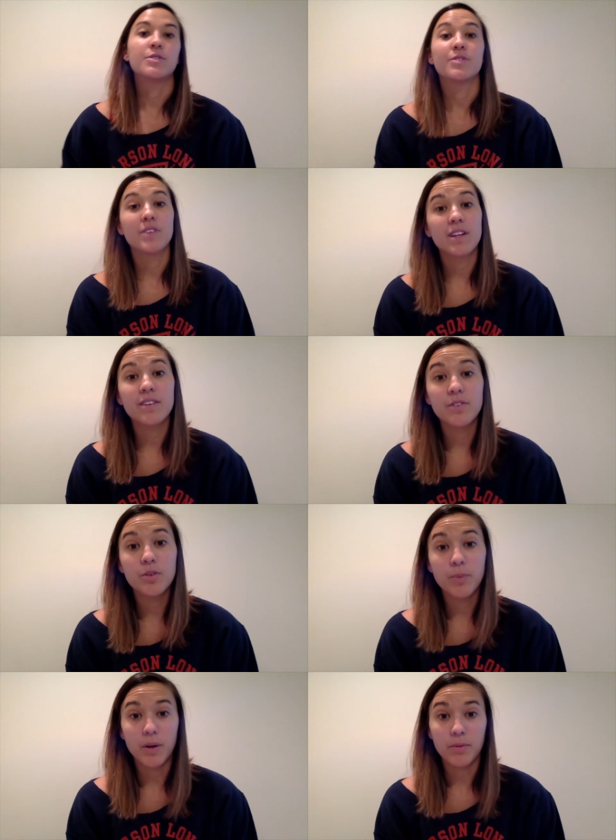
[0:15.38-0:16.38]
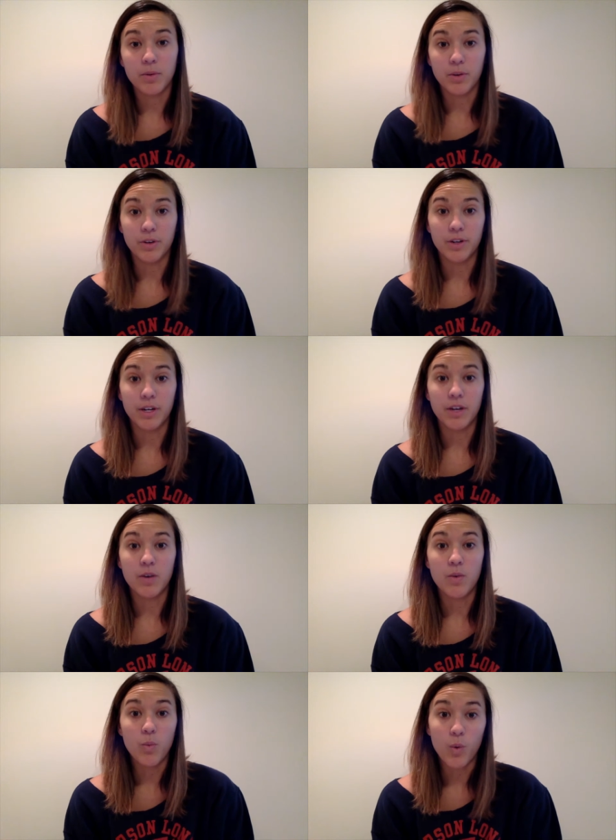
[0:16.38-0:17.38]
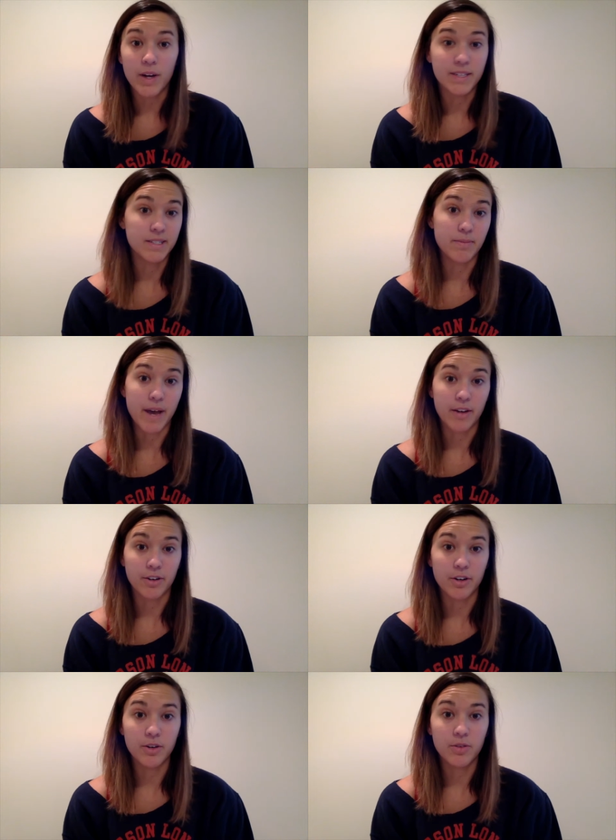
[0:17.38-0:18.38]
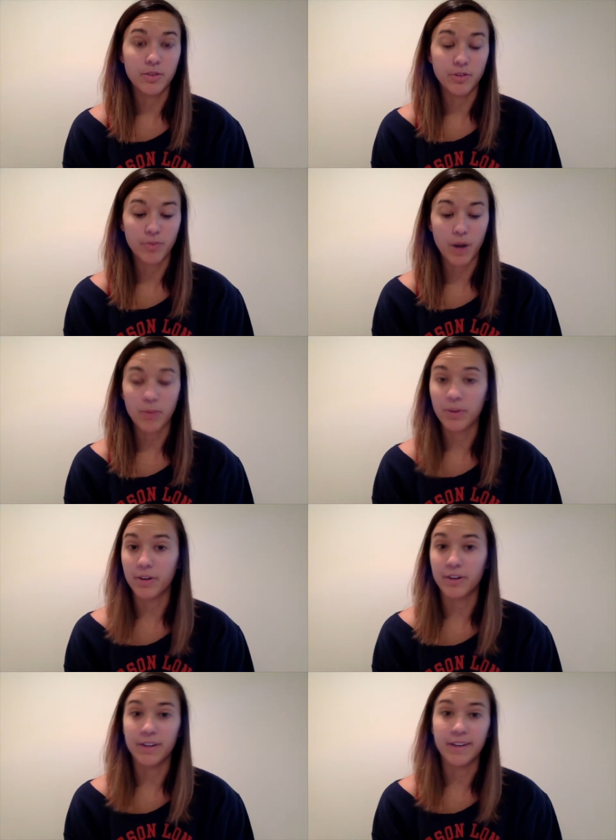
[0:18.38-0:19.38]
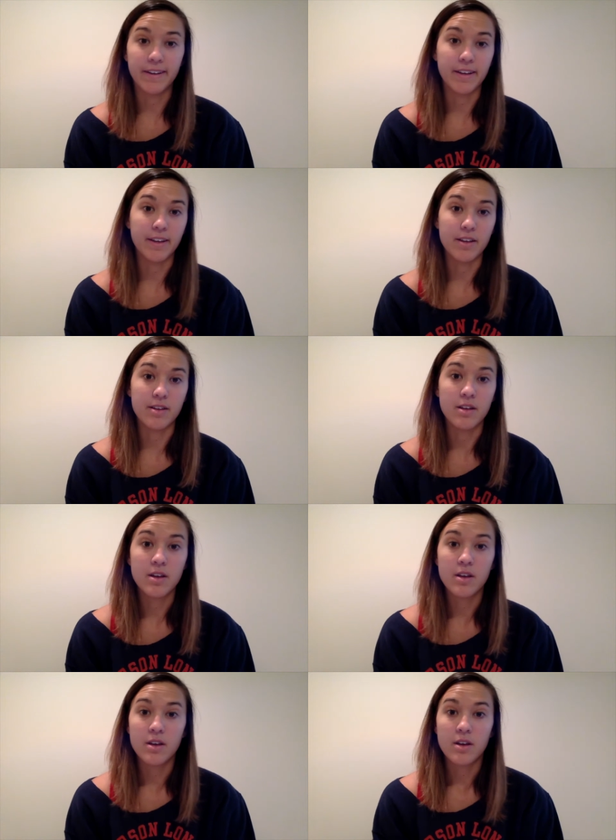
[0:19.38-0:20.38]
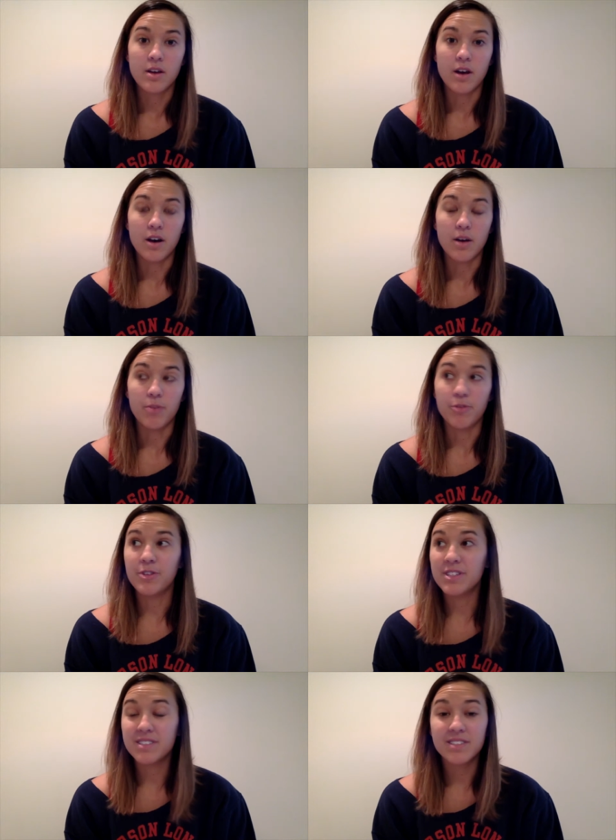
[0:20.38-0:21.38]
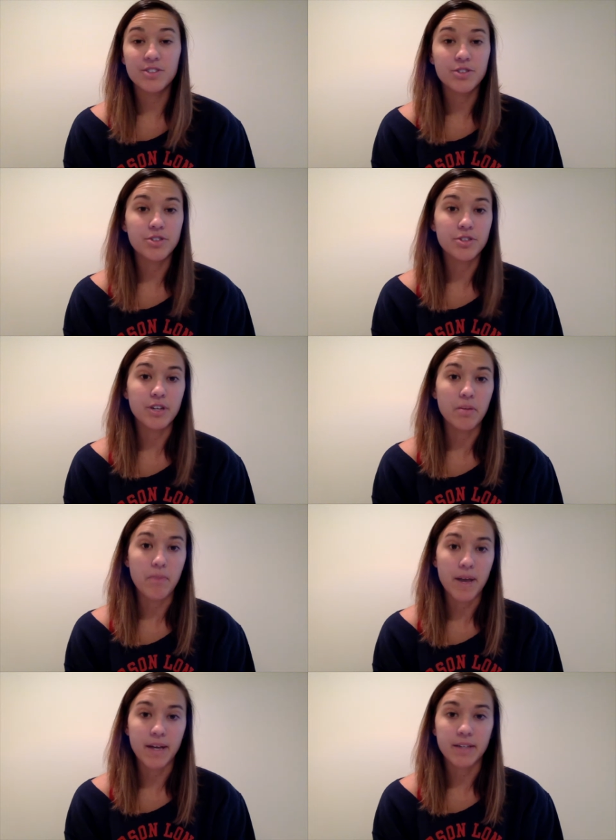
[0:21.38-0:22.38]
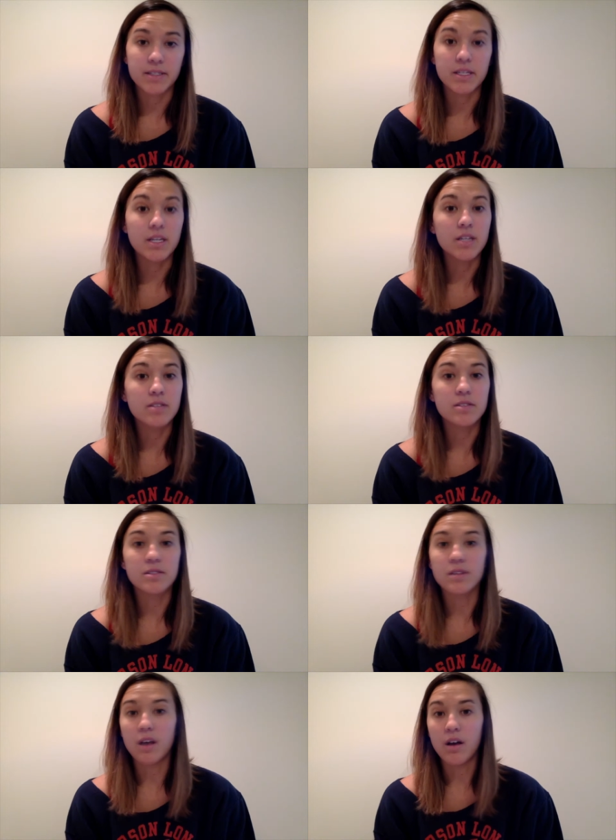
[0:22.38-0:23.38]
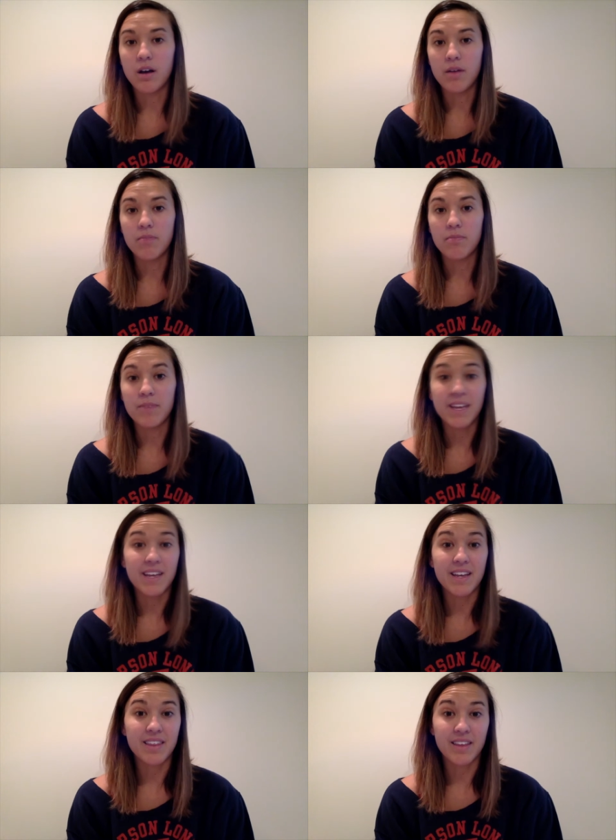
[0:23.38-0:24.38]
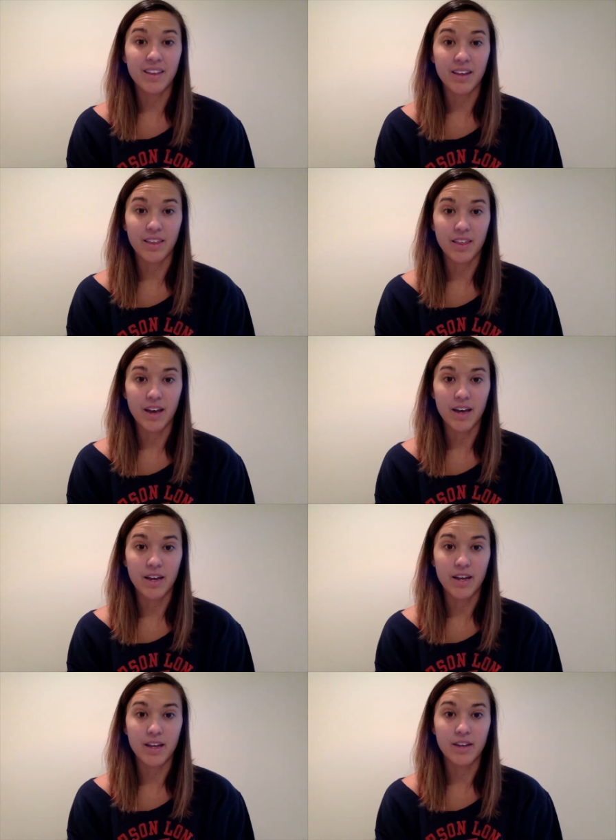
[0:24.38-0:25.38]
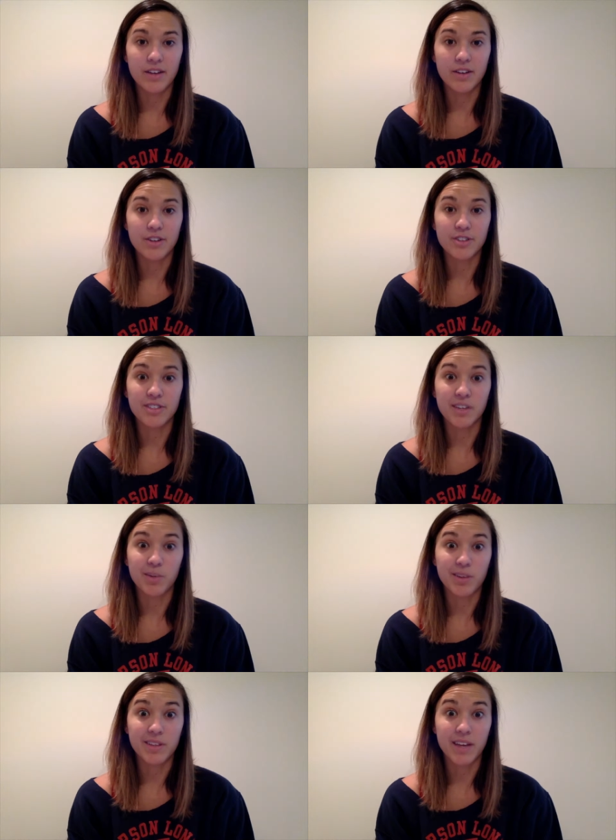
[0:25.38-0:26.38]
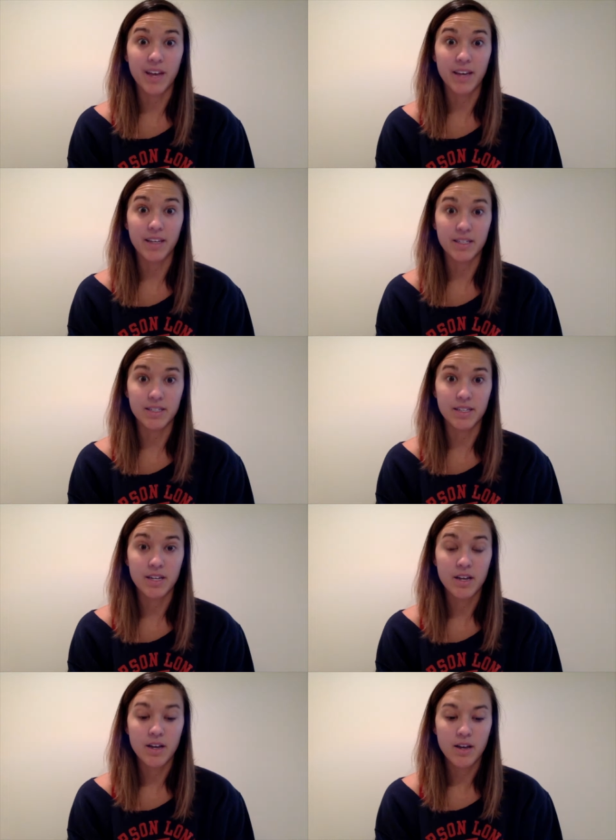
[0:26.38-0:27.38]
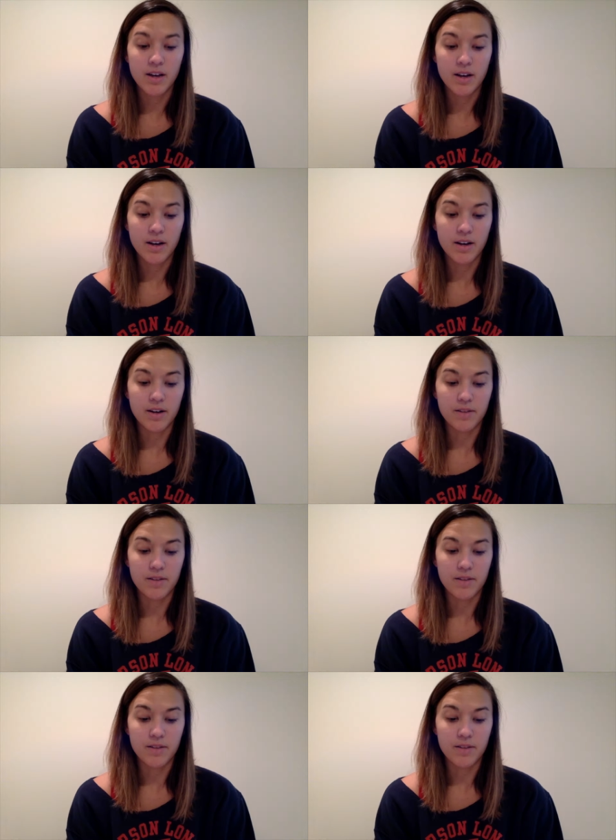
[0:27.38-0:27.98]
lot of you are probably wondering, what is a macro? You've probably heard it in the fitness industry, in magazines, anything like that, and you're just like, what the heck is it? Um,